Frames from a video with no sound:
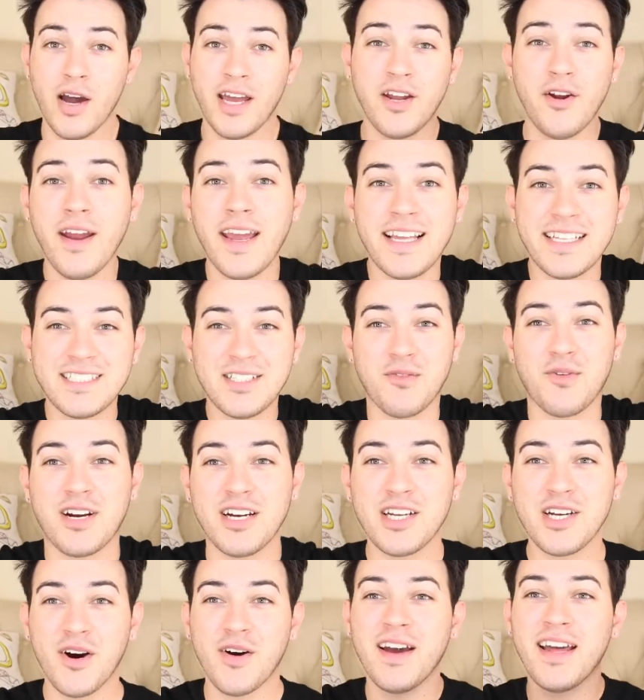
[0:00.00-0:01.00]
Okay, great. So we're
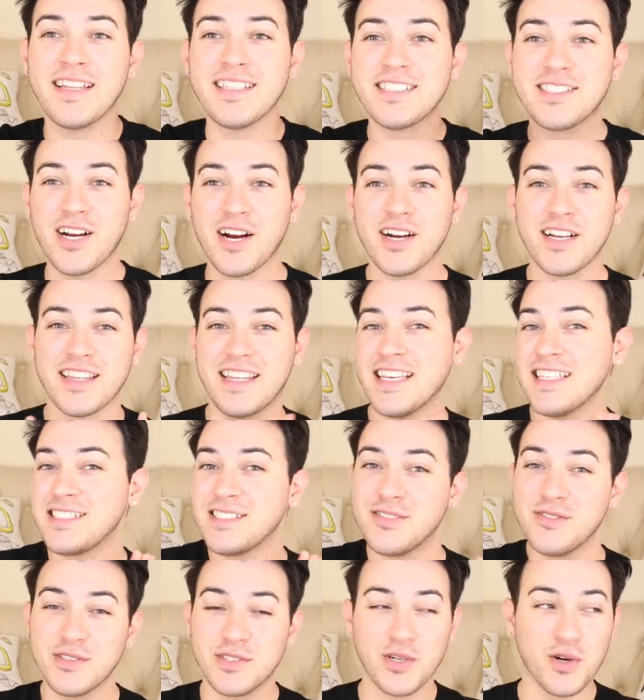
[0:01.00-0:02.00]
gonna go ahead and start this
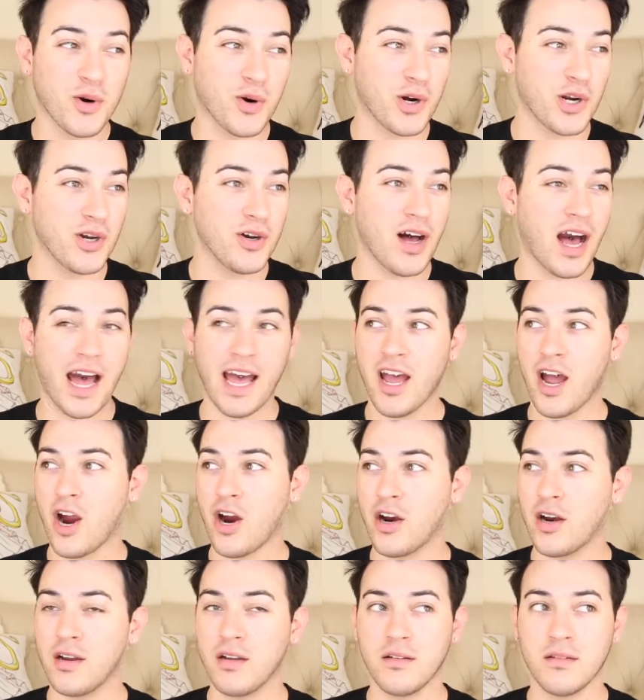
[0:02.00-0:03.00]
tutorial. I
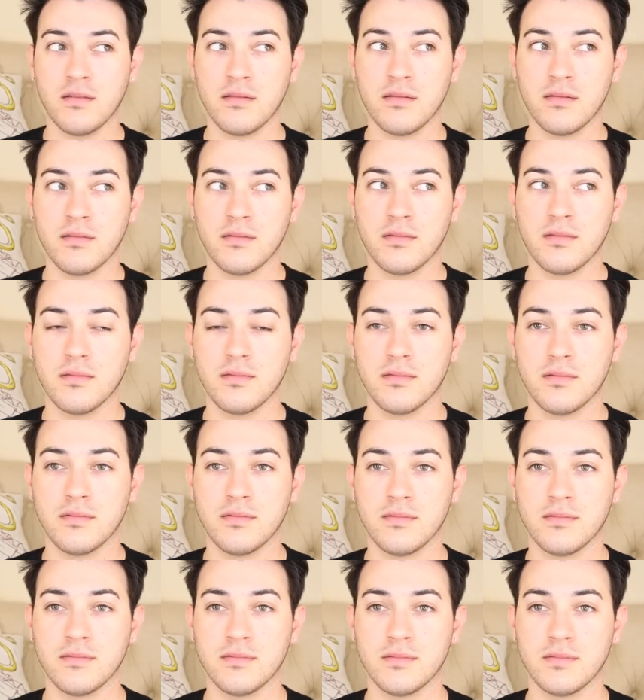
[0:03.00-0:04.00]
are
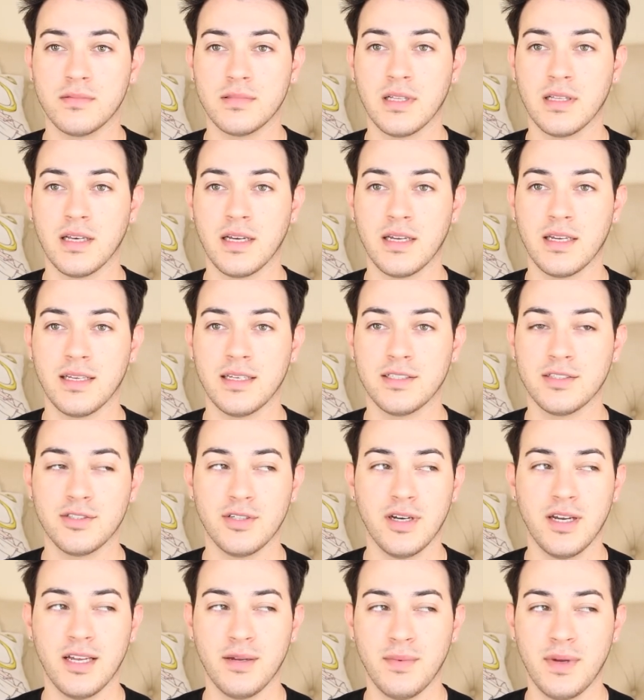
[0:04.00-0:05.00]
the lighting is
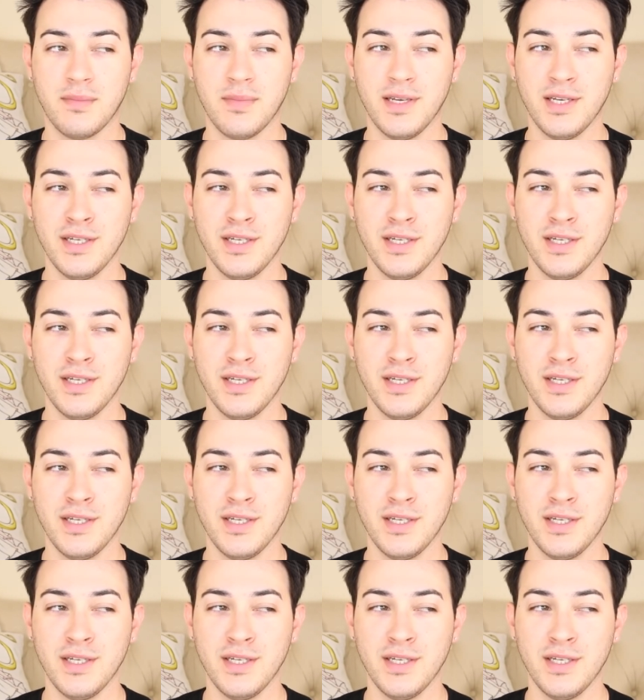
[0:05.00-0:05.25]
trying my